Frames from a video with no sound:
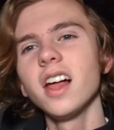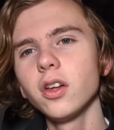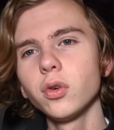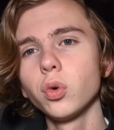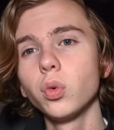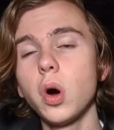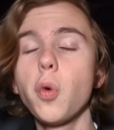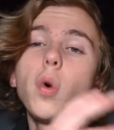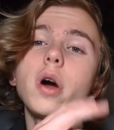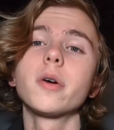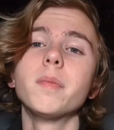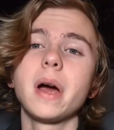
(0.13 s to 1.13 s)
Hello everyone,
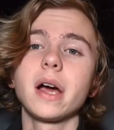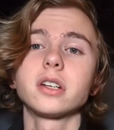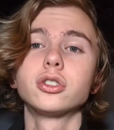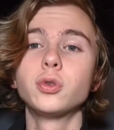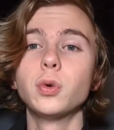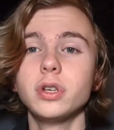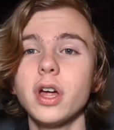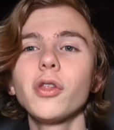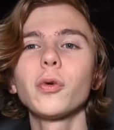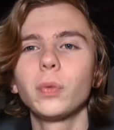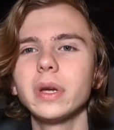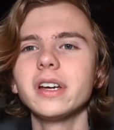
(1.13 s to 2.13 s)
welcome back to
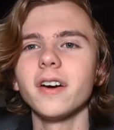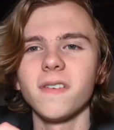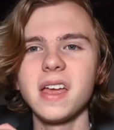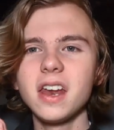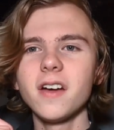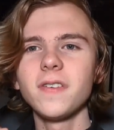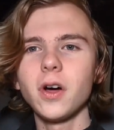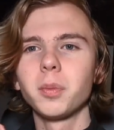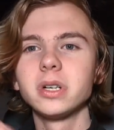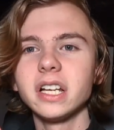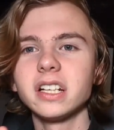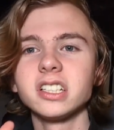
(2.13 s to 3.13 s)
another week of NFL
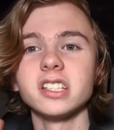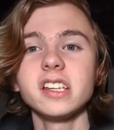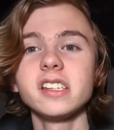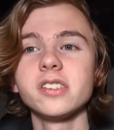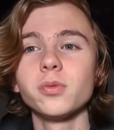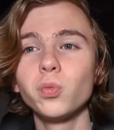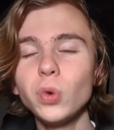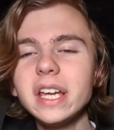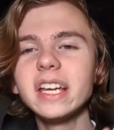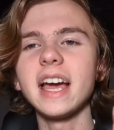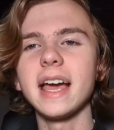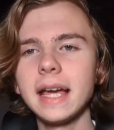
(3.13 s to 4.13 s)
predictions. This is
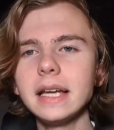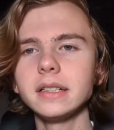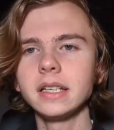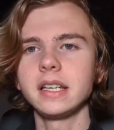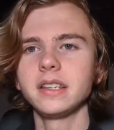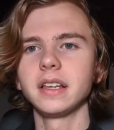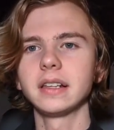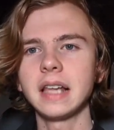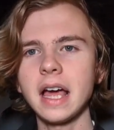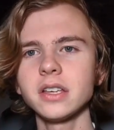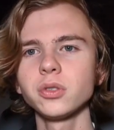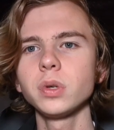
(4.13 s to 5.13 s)
week 18, the
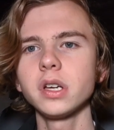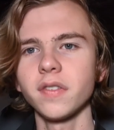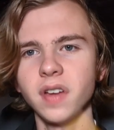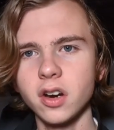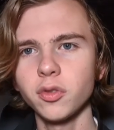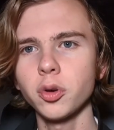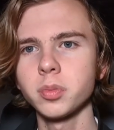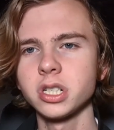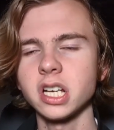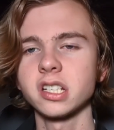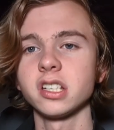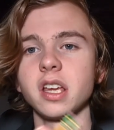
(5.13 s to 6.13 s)
last week of NFL
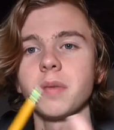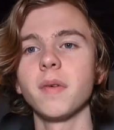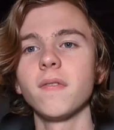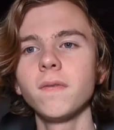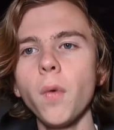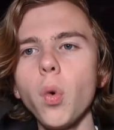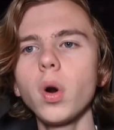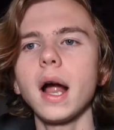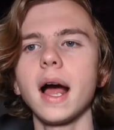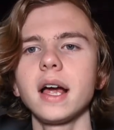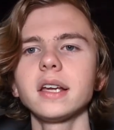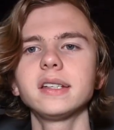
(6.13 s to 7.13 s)
predictions, and before
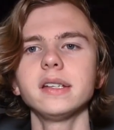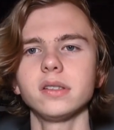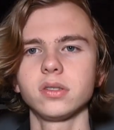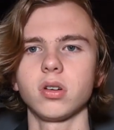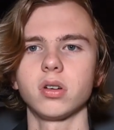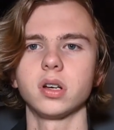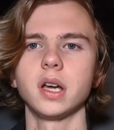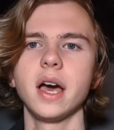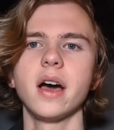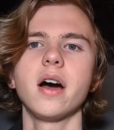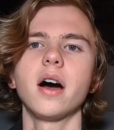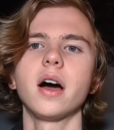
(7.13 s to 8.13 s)
I get started,
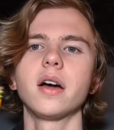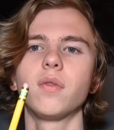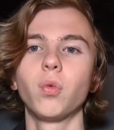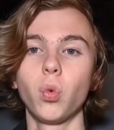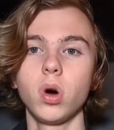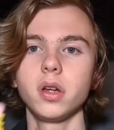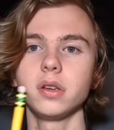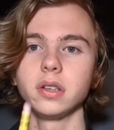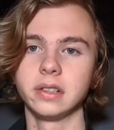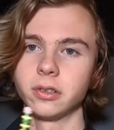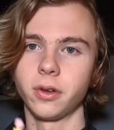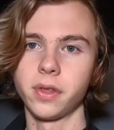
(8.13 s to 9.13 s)
I have
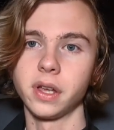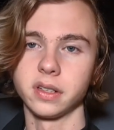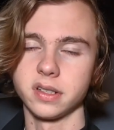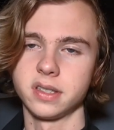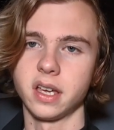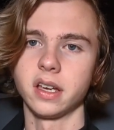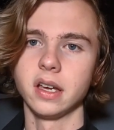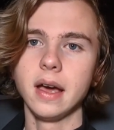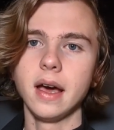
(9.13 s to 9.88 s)
one little thing to say.